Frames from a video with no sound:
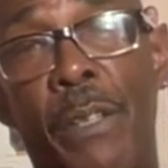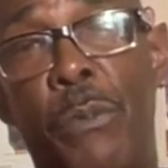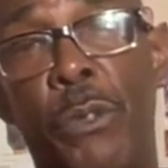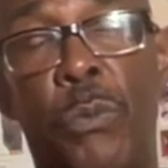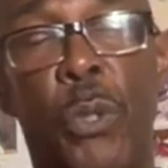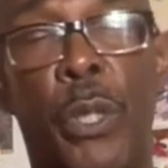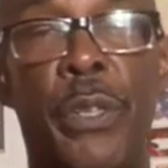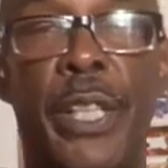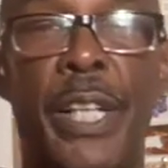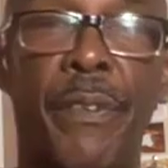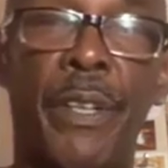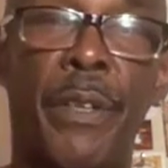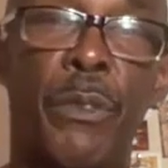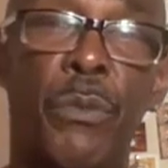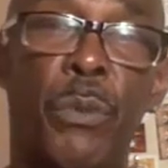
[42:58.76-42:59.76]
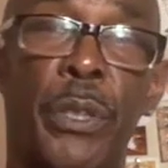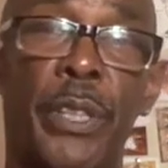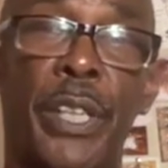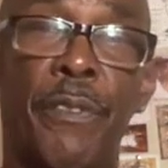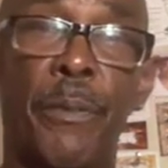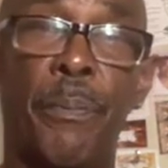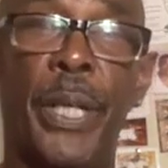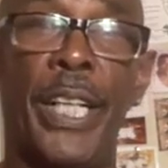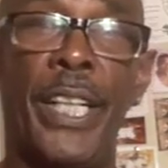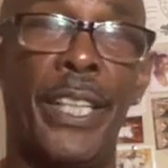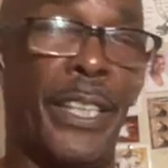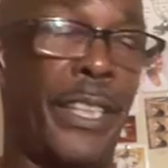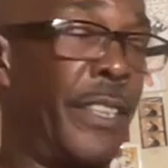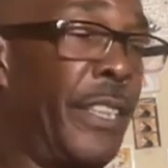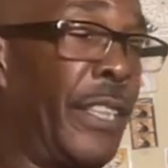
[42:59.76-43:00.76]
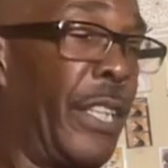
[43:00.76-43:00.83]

it was worth every penny. And